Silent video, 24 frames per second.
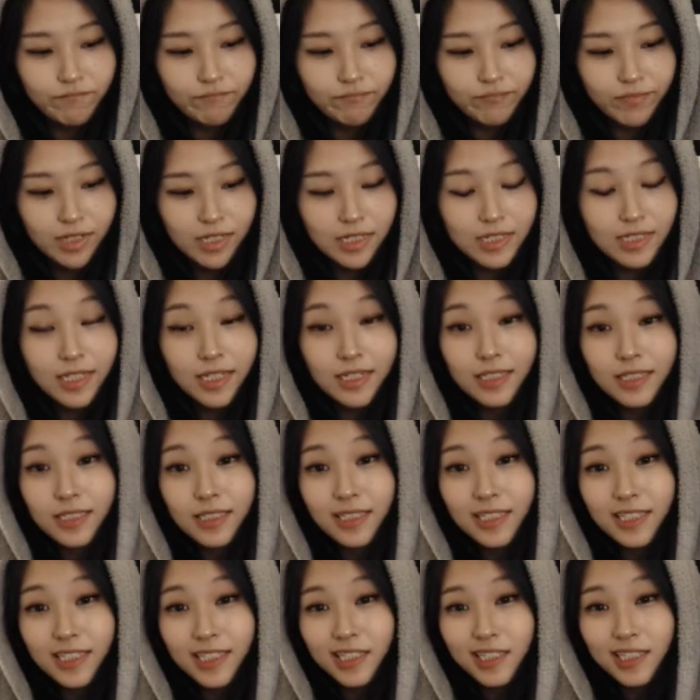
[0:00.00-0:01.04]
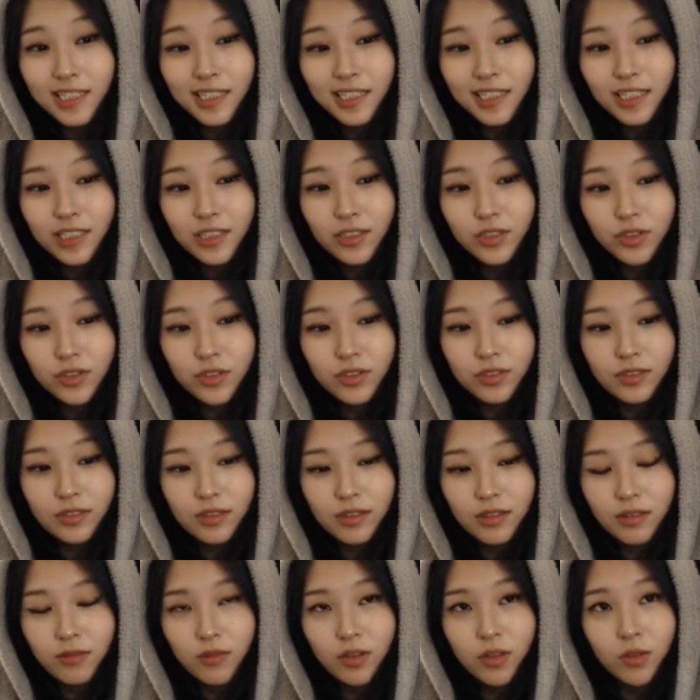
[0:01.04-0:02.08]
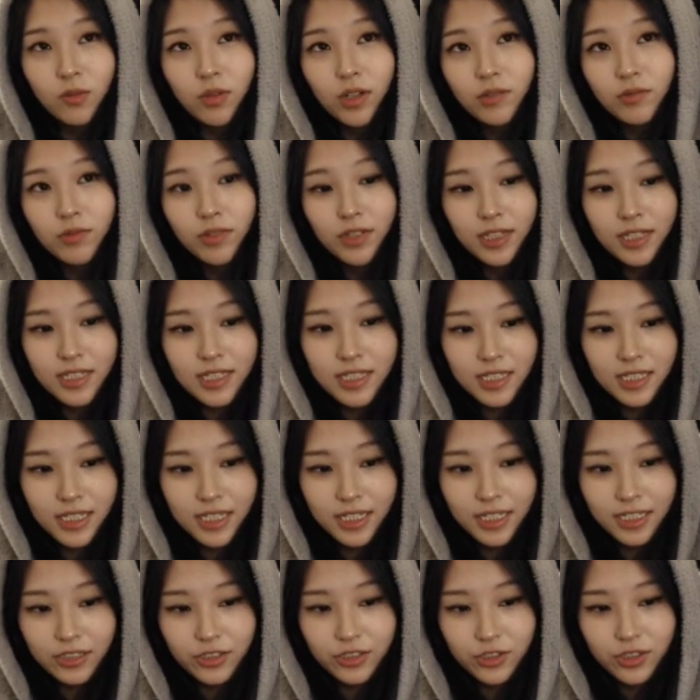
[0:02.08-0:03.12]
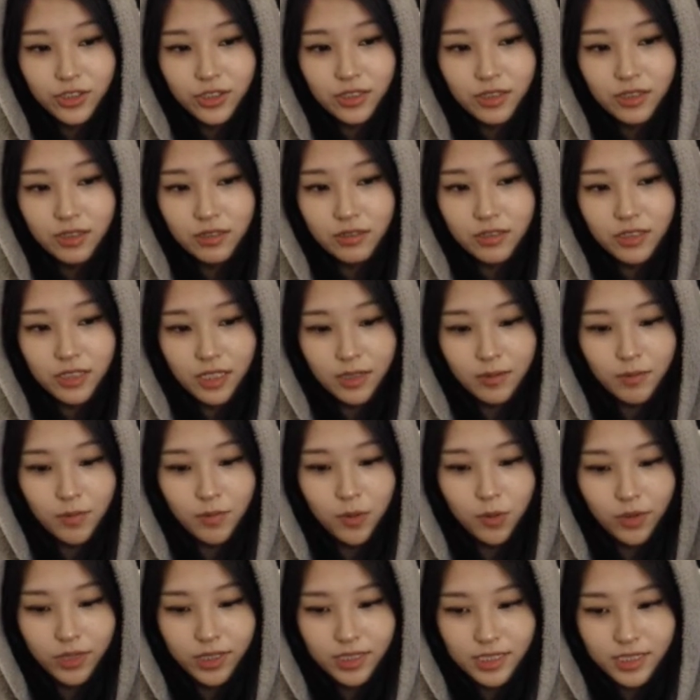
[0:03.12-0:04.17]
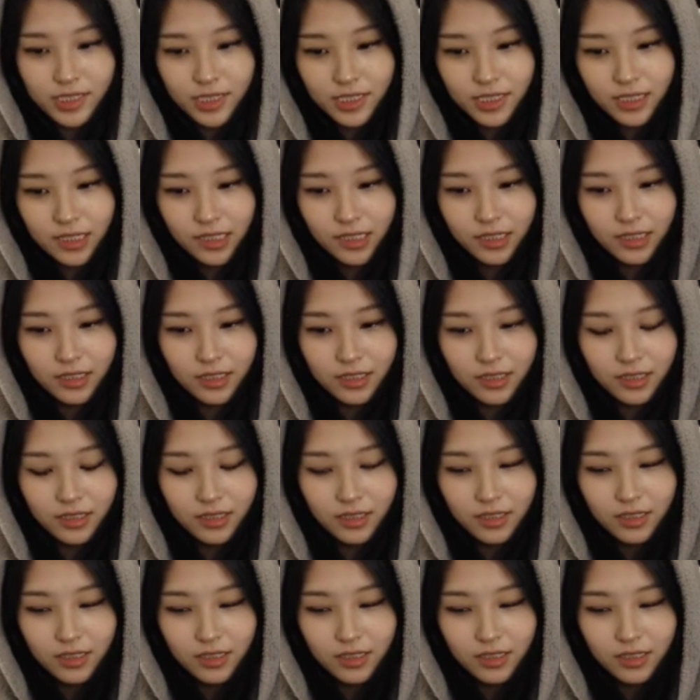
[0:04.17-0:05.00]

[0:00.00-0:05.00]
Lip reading: Because I did the one with Singed. There's like poison.